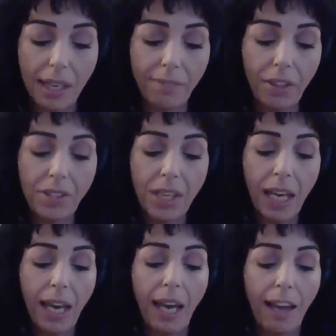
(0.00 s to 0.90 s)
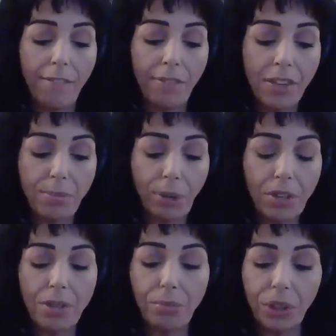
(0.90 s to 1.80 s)
If this
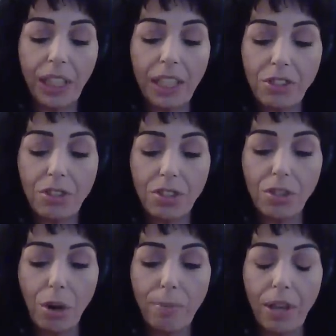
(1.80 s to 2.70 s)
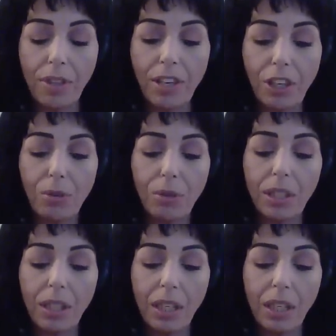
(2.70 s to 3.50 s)
person really is your soulmate, then you would